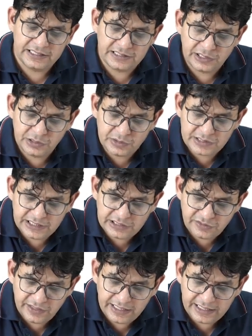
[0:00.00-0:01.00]
this into
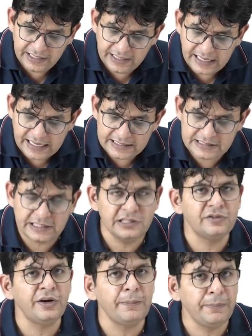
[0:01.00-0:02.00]
C3A and
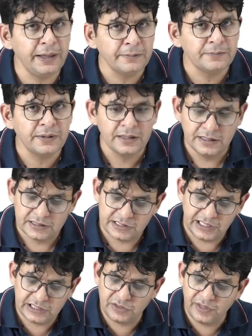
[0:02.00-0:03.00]
C3B.
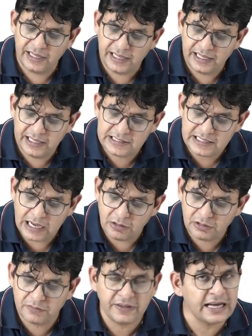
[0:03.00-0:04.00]
C3A is
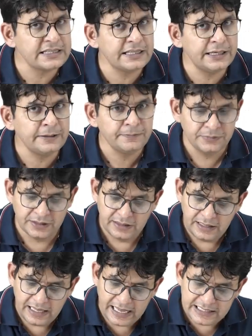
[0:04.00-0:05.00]
out of cascade
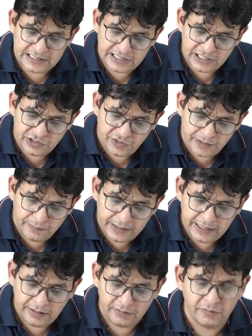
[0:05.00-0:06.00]
and
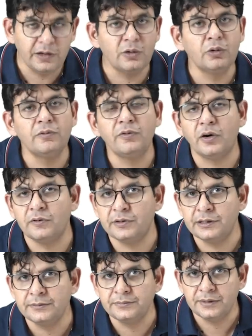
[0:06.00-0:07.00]
C3B will go
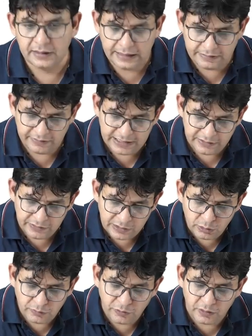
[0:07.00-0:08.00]
forward. And when it will
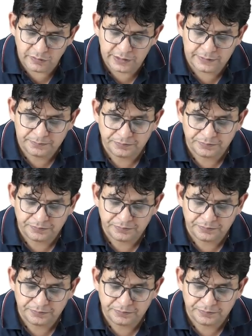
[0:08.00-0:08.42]
go forward,